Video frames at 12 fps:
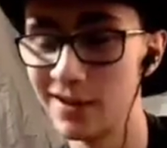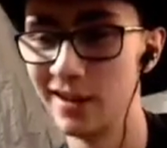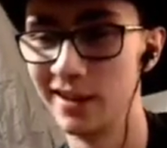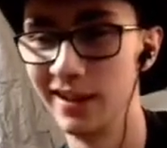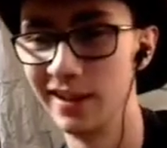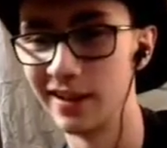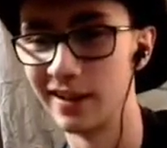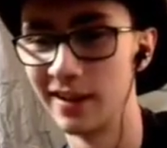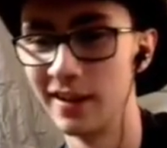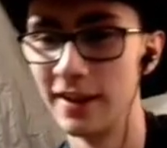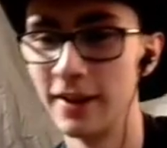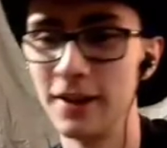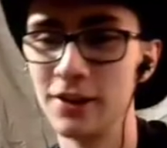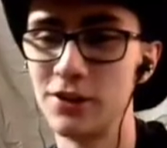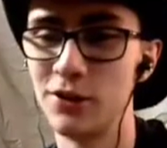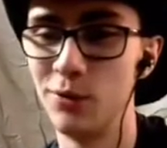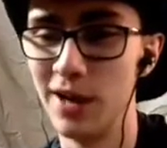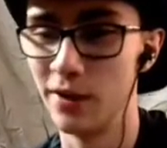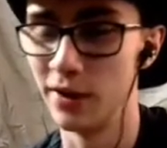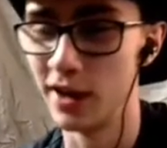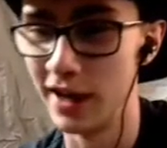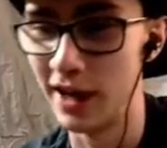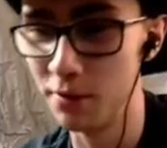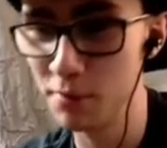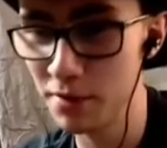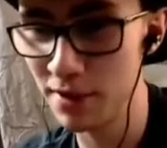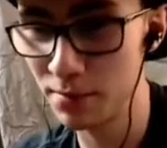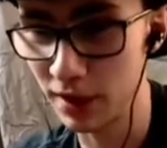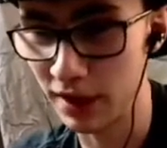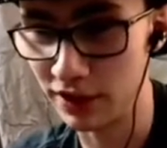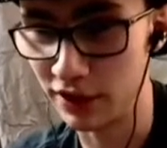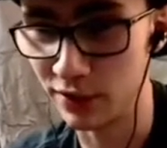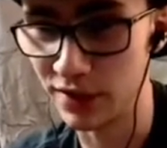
luck. So, wow. How many people had no